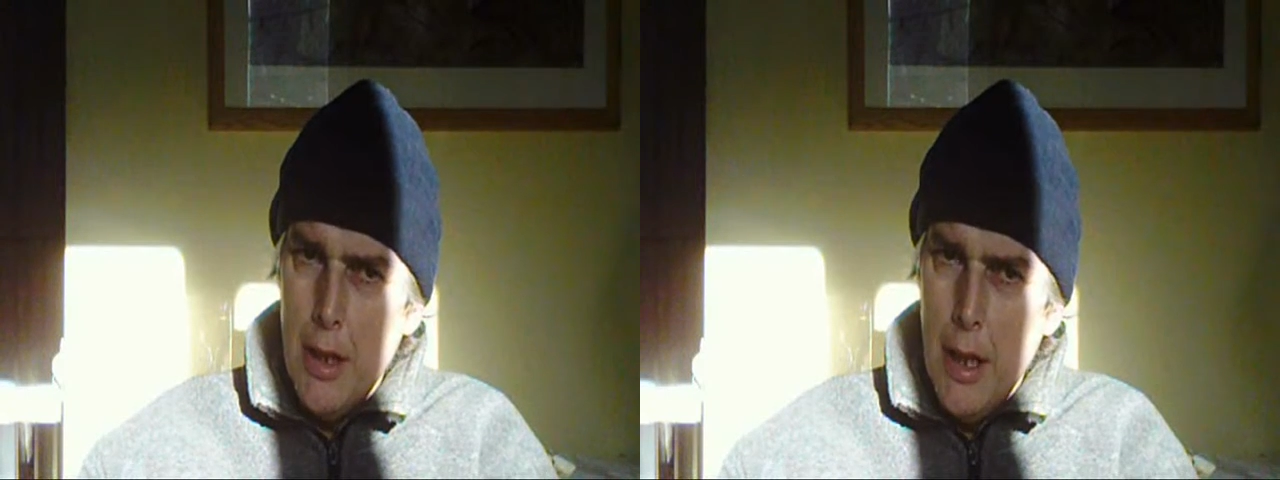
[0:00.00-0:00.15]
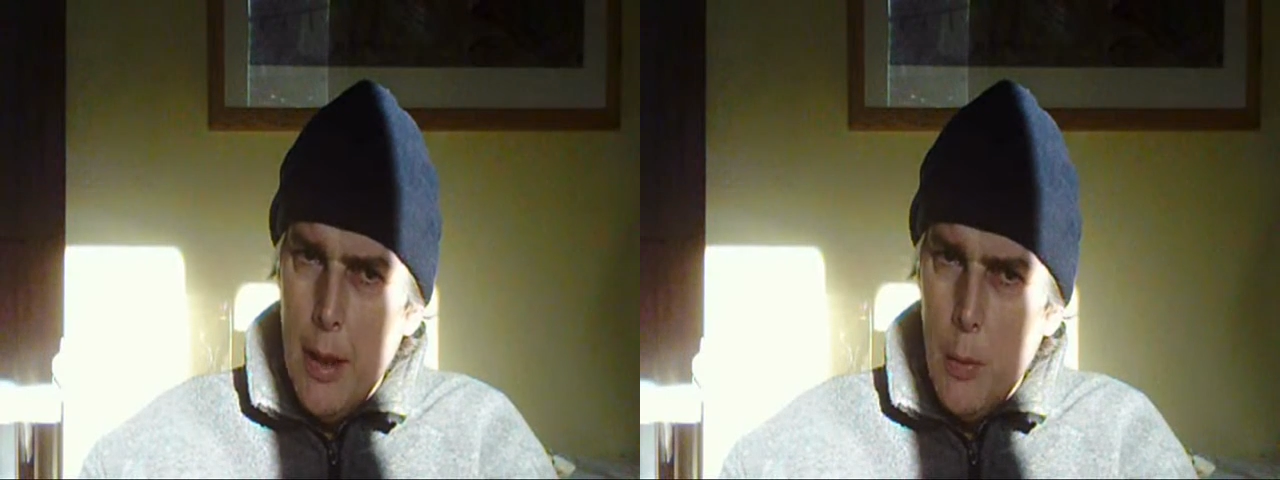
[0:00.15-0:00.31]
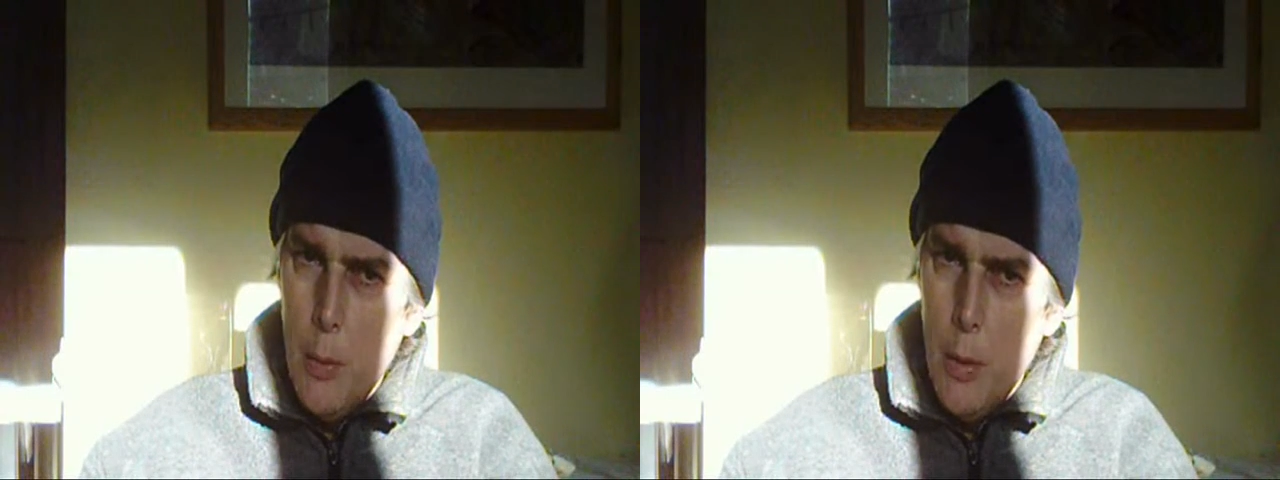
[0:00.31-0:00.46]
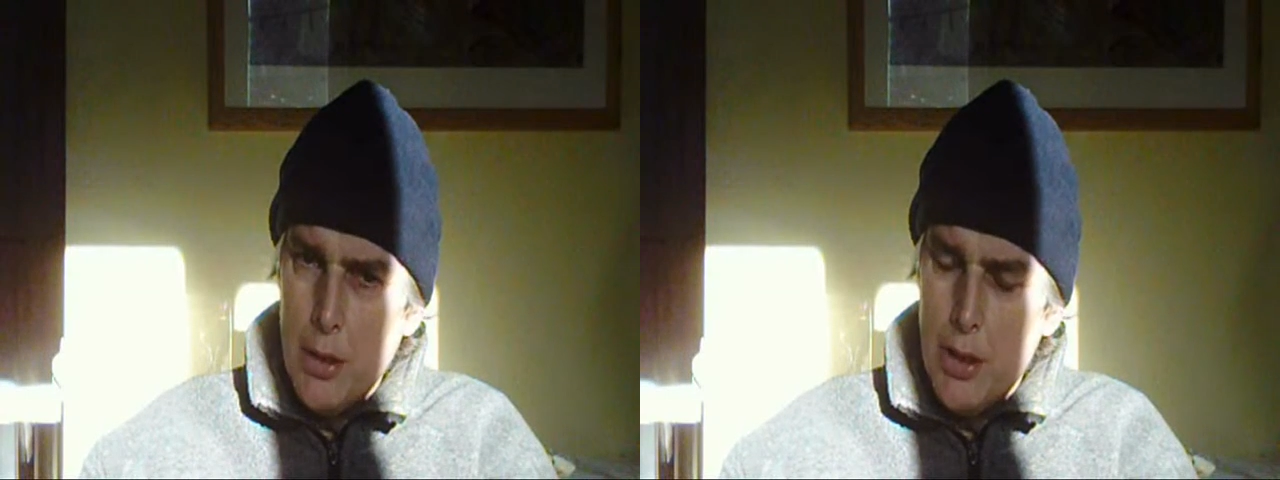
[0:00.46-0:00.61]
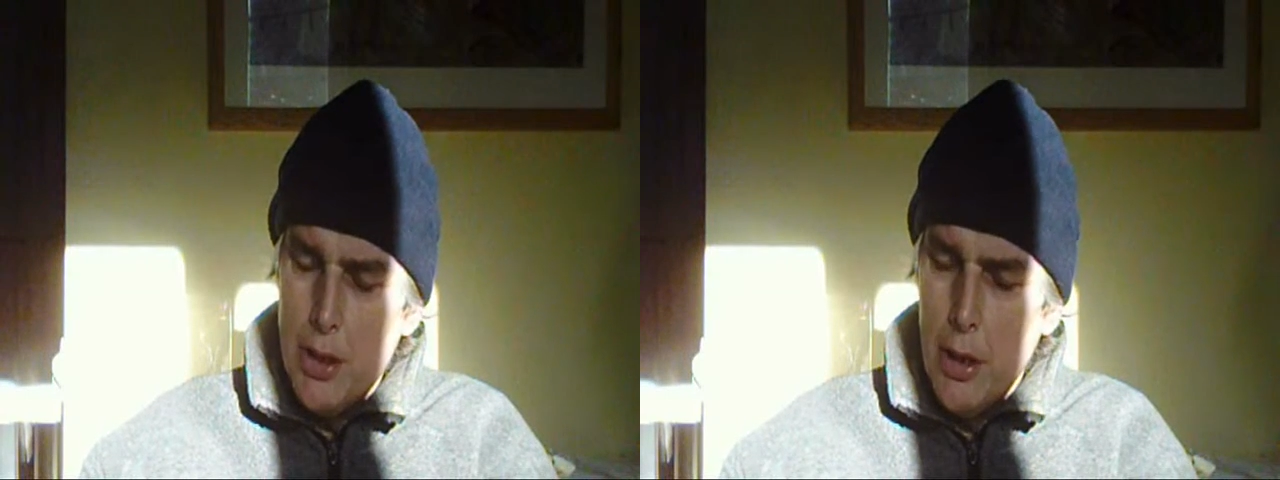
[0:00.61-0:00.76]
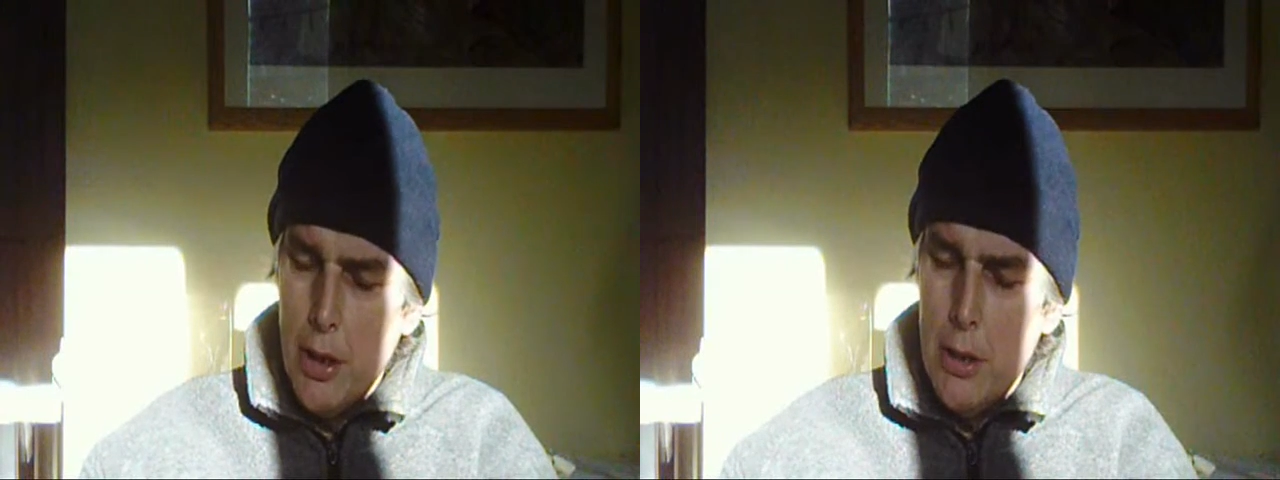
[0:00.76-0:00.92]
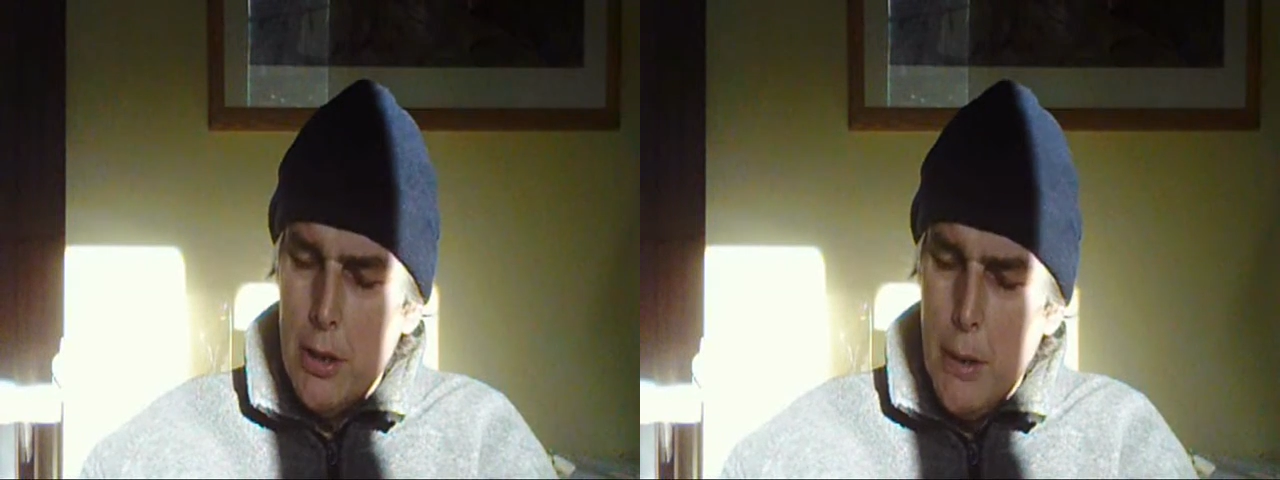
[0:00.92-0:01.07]
it was
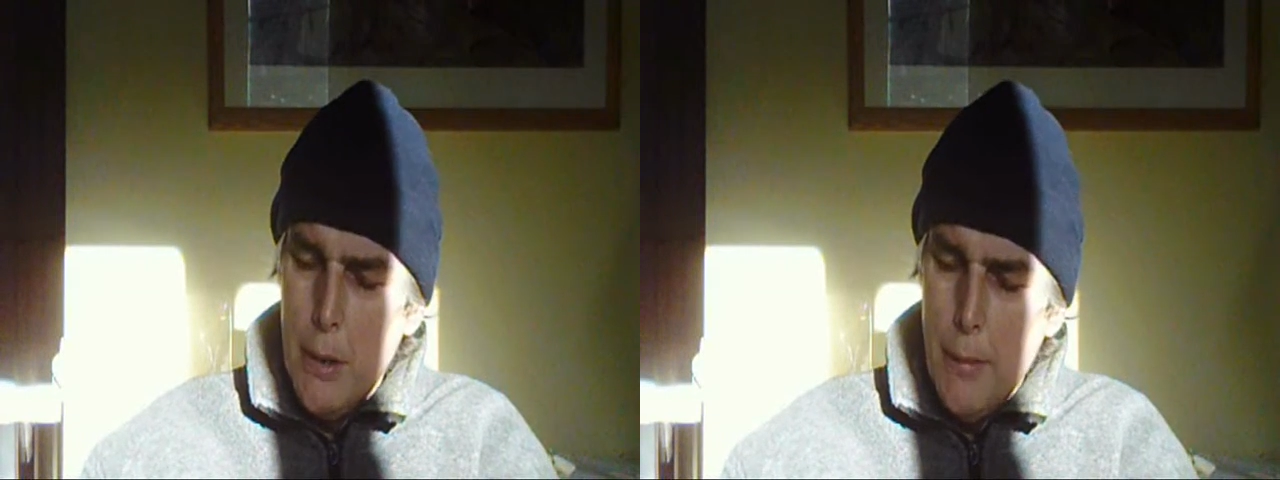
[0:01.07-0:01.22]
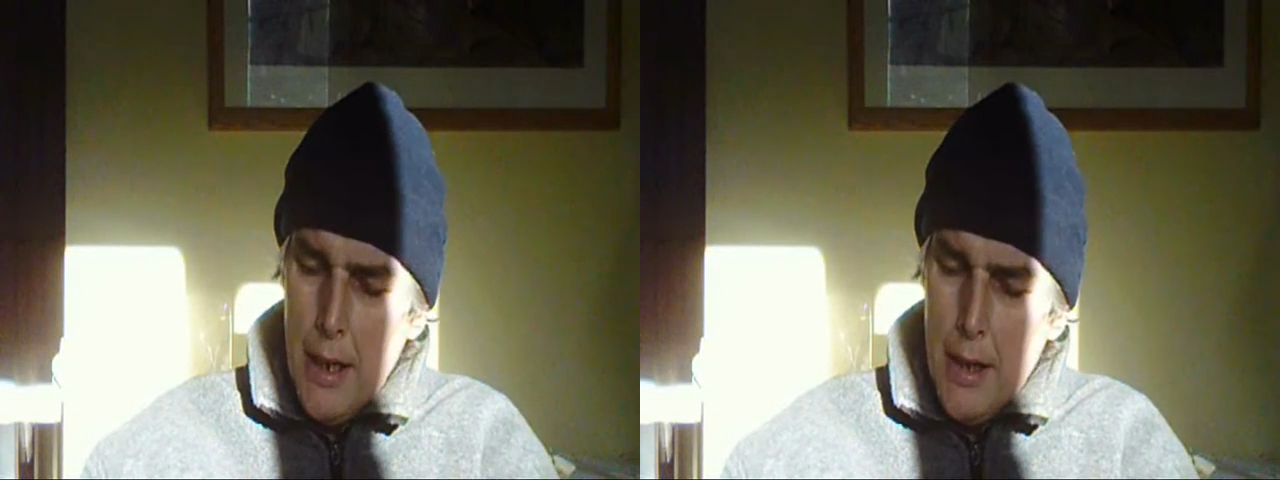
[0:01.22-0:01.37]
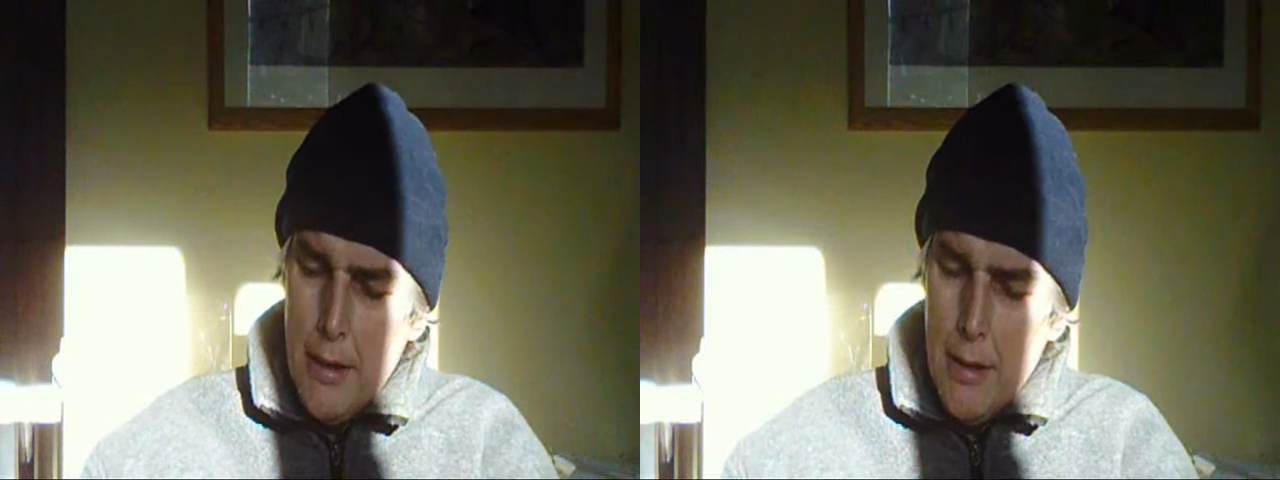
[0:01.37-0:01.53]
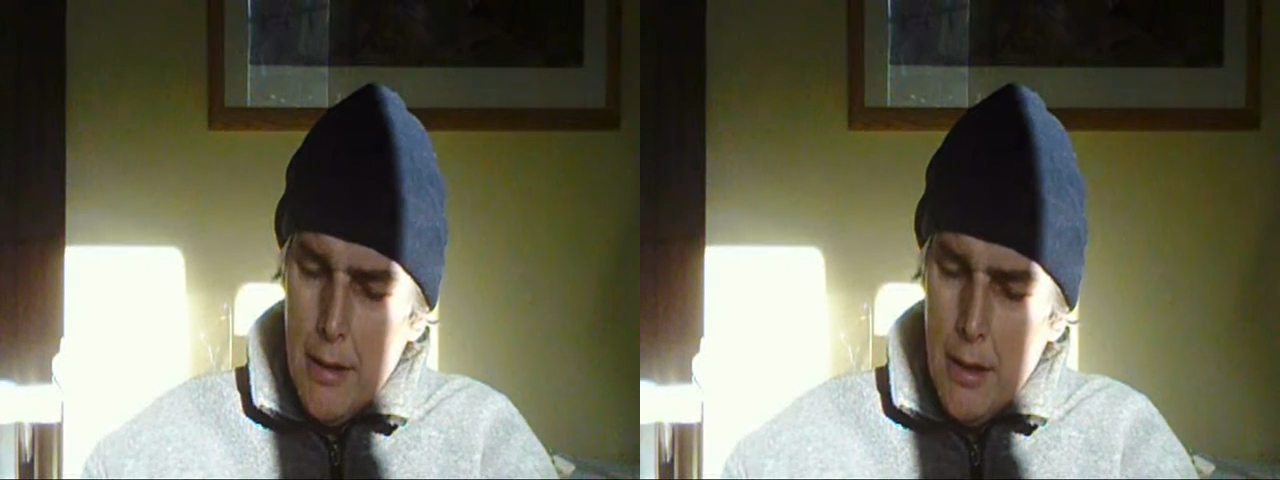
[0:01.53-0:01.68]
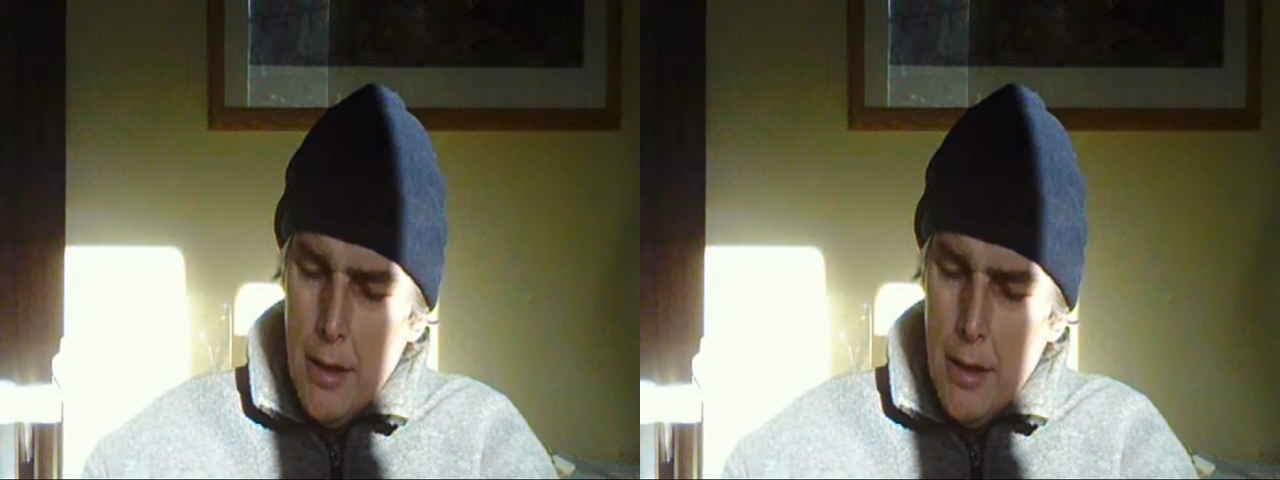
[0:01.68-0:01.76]
designed to be made,